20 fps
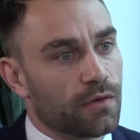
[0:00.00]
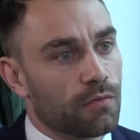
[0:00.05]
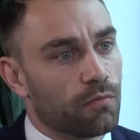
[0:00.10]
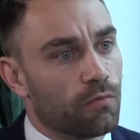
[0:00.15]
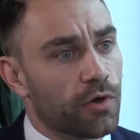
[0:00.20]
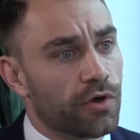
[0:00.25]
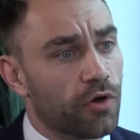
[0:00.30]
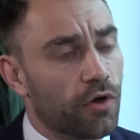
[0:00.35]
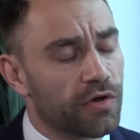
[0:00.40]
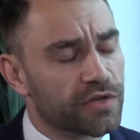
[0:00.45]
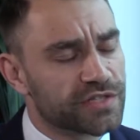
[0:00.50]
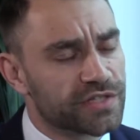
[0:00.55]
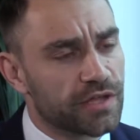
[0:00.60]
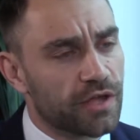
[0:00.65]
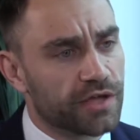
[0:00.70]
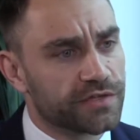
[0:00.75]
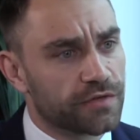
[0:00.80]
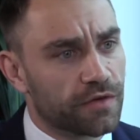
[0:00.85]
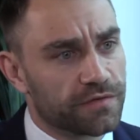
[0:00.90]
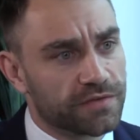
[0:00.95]
One
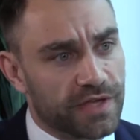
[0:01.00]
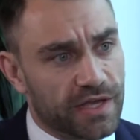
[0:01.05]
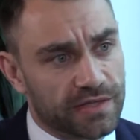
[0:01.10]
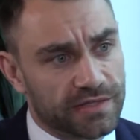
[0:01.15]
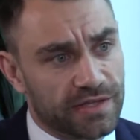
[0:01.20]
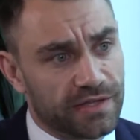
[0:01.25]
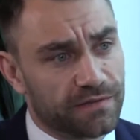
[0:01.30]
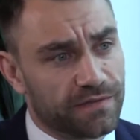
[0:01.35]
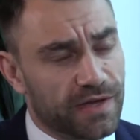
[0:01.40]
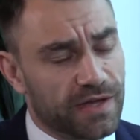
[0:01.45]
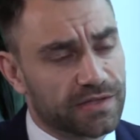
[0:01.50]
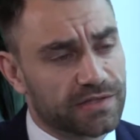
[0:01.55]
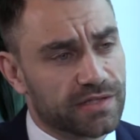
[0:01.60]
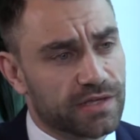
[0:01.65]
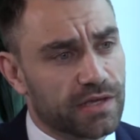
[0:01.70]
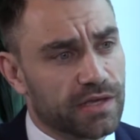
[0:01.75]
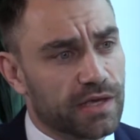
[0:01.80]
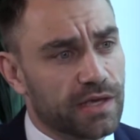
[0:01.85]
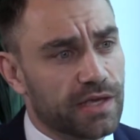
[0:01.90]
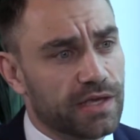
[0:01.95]
slight offsetting
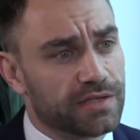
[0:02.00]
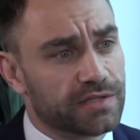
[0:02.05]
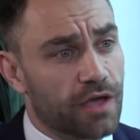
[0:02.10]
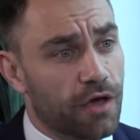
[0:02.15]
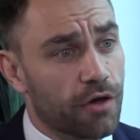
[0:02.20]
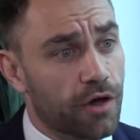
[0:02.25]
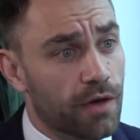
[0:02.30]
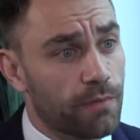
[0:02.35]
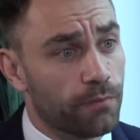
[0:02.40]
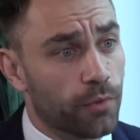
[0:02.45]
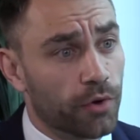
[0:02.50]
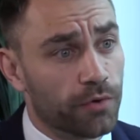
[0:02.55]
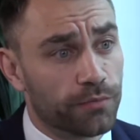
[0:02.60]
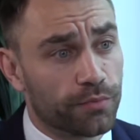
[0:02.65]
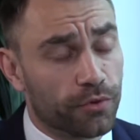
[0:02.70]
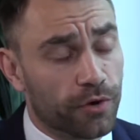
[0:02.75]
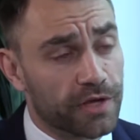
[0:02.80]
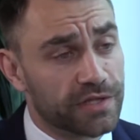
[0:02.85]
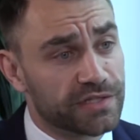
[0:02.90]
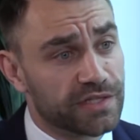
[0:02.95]
factor is higher bond
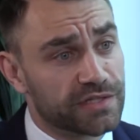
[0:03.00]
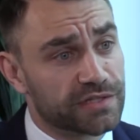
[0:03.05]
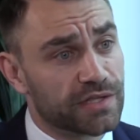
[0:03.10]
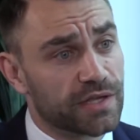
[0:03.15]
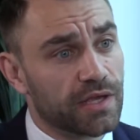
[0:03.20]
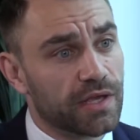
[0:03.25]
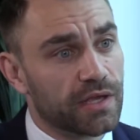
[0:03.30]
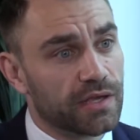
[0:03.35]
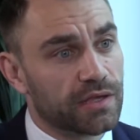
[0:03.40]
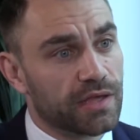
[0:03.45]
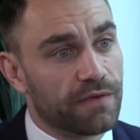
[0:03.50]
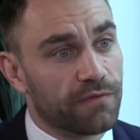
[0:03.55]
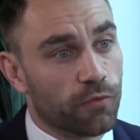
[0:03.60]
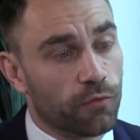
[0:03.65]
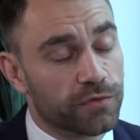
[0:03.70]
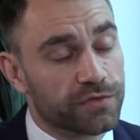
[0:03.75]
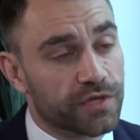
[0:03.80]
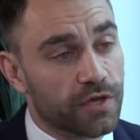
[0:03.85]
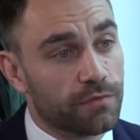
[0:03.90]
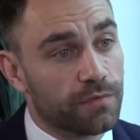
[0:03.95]
prices. They've
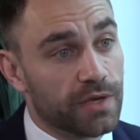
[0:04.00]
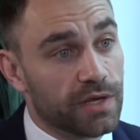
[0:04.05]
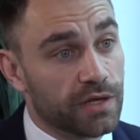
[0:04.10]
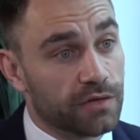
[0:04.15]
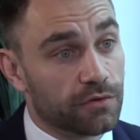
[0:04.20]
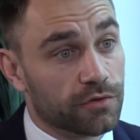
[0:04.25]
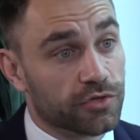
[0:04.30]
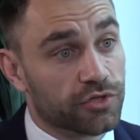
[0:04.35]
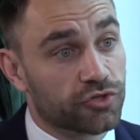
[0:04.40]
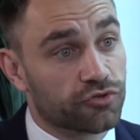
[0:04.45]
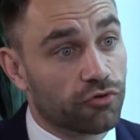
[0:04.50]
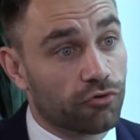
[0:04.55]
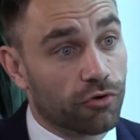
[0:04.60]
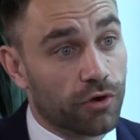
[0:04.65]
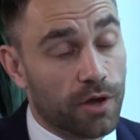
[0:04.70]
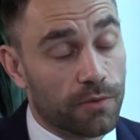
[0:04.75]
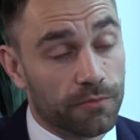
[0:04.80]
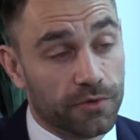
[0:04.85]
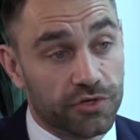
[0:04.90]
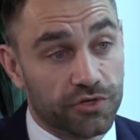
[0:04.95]
also been on a strong
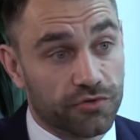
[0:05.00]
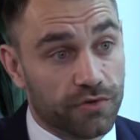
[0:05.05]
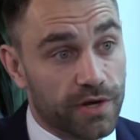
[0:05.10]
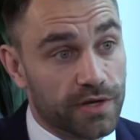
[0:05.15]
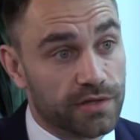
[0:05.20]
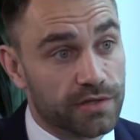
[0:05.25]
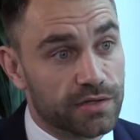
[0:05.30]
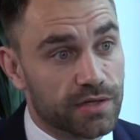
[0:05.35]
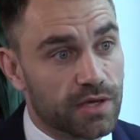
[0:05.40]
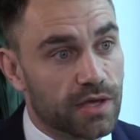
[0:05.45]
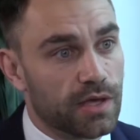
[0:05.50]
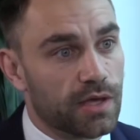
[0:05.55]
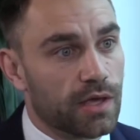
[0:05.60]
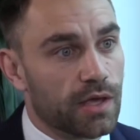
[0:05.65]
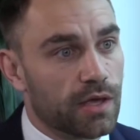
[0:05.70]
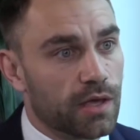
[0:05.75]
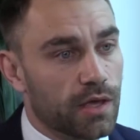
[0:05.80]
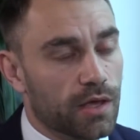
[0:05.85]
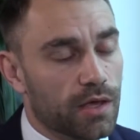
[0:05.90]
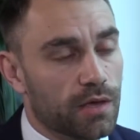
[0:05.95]
upward trend
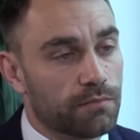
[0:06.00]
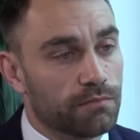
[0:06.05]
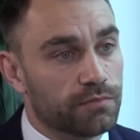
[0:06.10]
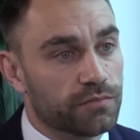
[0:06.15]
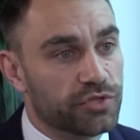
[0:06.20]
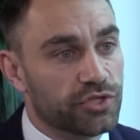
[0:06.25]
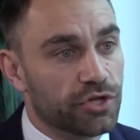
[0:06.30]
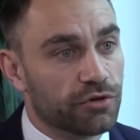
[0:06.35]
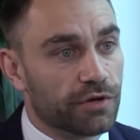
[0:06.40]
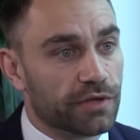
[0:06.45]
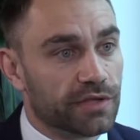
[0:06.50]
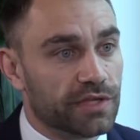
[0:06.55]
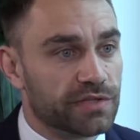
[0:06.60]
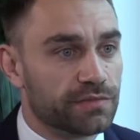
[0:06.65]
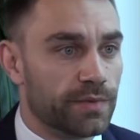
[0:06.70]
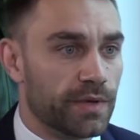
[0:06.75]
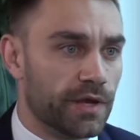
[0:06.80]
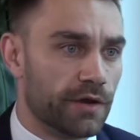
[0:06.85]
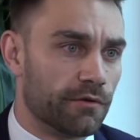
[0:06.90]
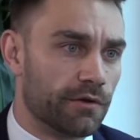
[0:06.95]
during this
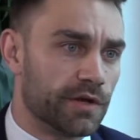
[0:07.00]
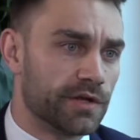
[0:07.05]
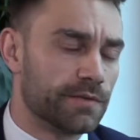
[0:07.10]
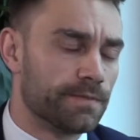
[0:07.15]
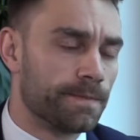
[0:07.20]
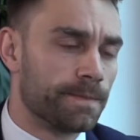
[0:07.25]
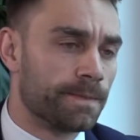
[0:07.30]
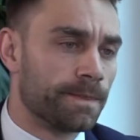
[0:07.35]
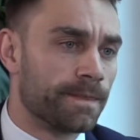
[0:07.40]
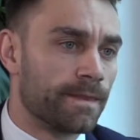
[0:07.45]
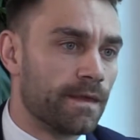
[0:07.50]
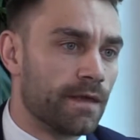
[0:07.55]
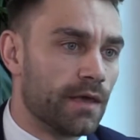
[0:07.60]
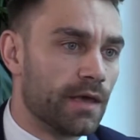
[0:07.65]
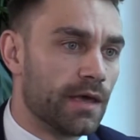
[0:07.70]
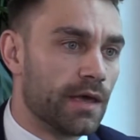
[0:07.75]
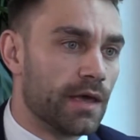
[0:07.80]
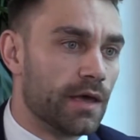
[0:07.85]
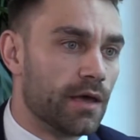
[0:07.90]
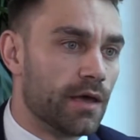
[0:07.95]
period.
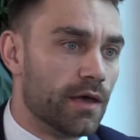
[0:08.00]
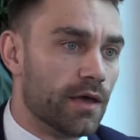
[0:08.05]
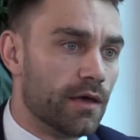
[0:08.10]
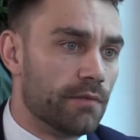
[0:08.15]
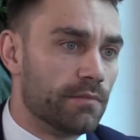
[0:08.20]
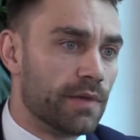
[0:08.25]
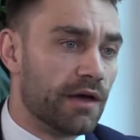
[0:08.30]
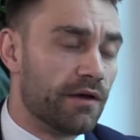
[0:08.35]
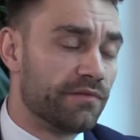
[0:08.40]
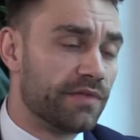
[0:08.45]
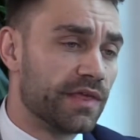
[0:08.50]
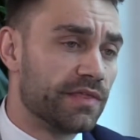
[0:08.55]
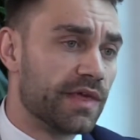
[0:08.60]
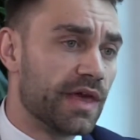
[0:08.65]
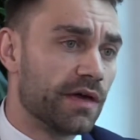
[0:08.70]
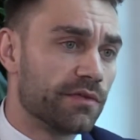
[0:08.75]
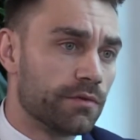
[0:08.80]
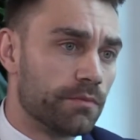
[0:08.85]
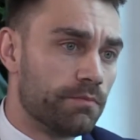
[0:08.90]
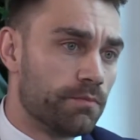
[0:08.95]
However, the
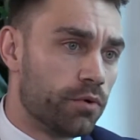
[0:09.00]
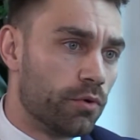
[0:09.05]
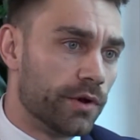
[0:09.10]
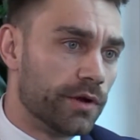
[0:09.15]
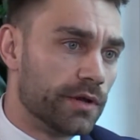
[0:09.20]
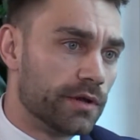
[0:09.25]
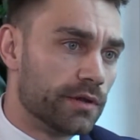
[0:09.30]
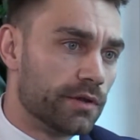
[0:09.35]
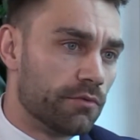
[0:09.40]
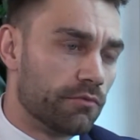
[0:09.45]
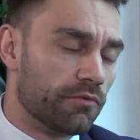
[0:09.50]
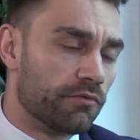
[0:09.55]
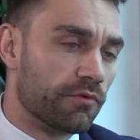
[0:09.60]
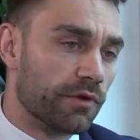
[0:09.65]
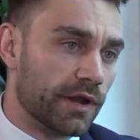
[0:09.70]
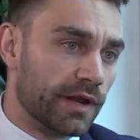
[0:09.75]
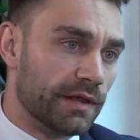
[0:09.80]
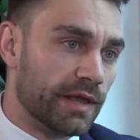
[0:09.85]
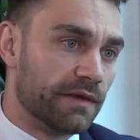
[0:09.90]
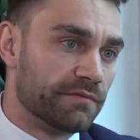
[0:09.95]
other point that we
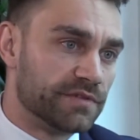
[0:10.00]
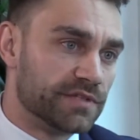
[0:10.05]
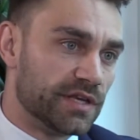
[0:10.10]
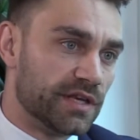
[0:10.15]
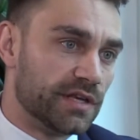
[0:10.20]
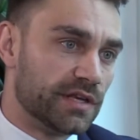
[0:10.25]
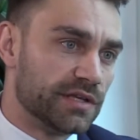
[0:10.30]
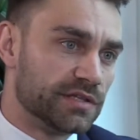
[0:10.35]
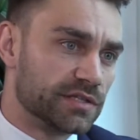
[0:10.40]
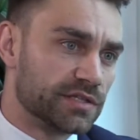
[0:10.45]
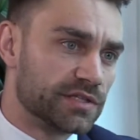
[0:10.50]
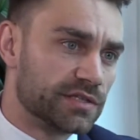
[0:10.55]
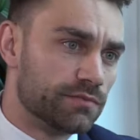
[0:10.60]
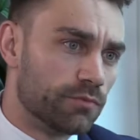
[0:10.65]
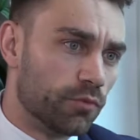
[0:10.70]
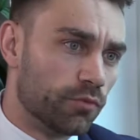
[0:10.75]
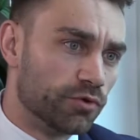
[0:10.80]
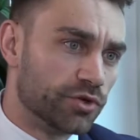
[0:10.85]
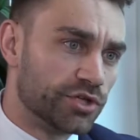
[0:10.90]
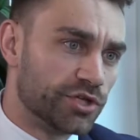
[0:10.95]
really have seen is a
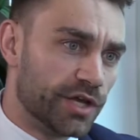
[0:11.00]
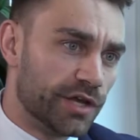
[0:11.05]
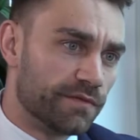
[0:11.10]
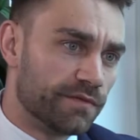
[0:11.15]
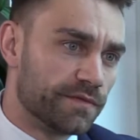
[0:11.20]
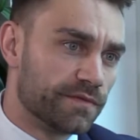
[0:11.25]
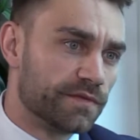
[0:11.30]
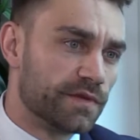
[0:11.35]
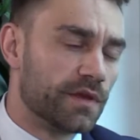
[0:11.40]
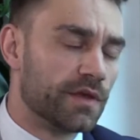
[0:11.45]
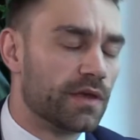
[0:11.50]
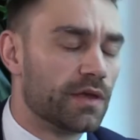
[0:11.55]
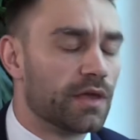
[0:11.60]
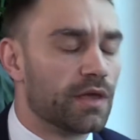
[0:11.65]
small shift